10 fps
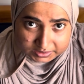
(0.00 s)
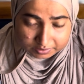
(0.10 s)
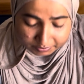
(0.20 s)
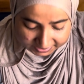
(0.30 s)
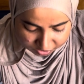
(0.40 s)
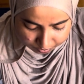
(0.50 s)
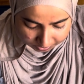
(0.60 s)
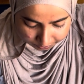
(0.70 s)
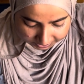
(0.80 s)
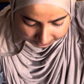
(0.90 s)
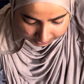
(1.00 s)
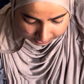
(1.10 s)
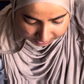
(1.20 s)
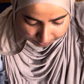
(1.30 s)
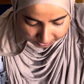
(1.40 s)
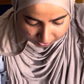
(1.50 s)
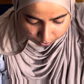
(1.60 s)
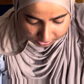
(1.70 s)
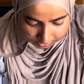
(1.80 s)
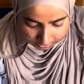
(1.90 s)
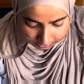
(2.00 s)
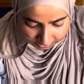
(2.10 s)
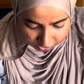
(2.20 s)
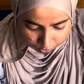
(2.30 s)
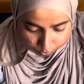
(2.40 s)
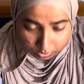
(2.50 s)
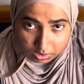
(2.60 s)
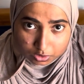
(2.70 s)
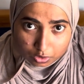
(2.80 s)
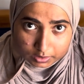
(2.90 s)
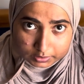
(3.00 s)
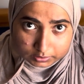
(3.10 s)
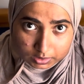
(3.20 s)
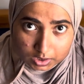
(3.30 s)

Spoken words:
and management practices, but we still need to work on